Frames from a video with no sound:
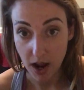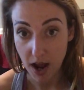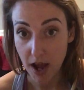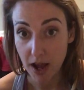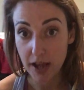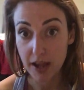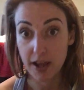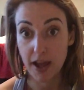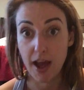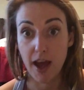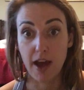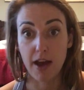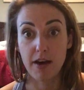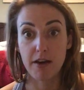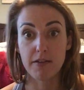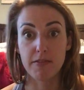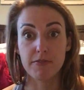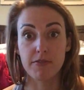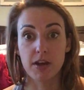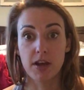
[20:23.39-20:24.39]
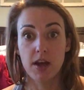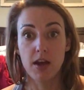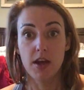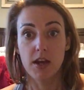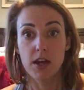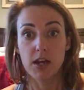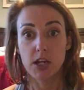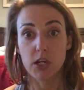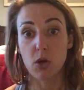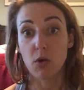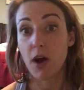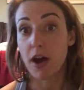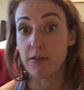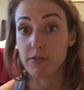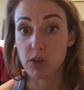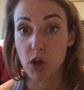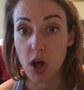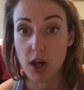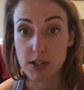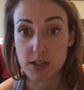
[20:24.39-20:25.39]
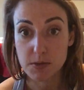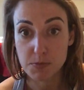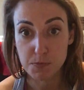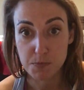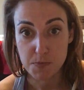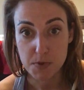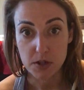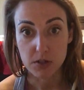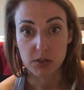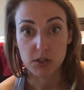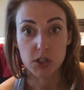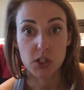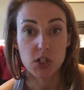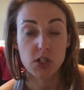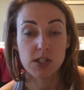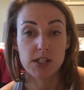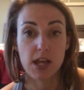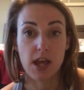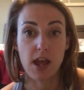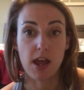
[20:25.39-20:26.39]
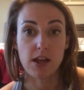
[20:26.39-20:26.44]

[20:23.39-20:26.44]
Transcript: I have, you know, I've lost builders,